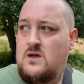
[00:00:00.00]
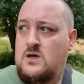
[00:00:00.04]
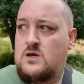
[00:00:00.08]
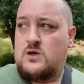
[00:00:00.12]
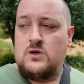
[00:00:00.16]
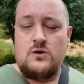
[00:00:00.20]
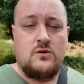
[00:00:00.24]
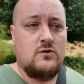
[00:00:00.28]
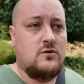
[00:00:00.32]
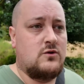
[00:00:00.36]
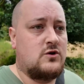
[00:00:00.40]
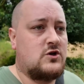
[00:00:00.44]

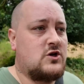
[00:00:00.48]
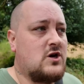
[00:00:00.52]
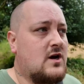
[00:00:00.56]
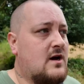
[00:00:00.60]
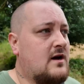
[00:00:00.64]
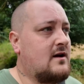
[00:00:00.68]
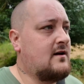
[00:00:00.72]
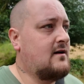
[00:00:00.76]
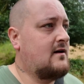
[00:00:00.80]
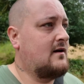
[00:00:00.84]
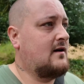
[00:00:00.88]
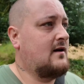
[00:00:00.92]
huge
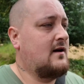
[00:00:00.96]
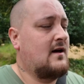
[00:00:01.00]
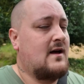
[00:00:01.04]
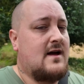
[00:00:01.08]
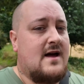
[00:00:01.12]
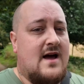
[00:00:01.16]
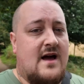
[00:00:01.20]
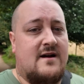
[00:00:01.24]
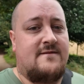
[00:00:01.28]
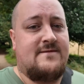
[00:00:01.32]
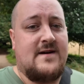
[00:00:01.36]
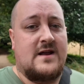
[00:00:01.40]

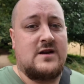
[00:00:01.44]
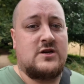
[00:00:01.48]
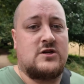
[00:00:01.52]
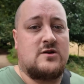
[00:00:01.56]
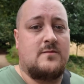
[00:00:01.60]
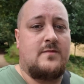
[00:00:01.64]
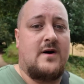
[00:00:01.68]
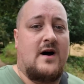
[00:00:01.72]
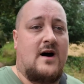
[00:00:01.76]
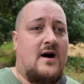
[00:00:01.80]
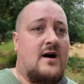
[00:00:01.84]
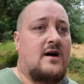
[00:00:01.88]

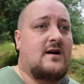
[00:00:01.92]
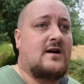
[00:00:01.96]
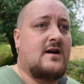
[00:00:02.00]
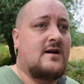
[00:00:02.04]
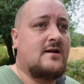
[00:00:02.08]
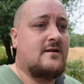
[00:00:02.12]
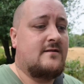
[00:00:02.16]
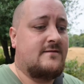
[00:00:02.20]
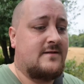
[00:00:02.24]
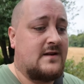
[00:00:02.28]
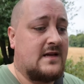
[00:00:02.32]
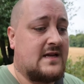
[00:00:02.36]
adventure park
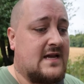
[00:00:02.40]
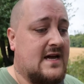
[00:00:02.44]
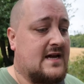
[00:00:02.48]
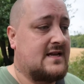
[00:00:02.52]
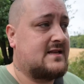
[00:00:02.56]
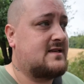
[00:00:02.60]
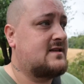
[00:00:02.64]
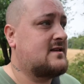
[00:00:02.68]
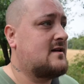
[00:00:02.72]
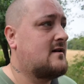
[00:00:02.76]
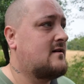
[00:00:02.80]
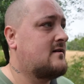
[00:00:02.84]
for the
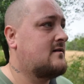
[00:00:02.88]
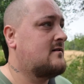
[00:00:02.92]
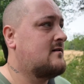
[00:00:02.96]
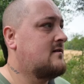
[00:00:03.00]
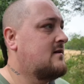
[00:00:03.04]
kids,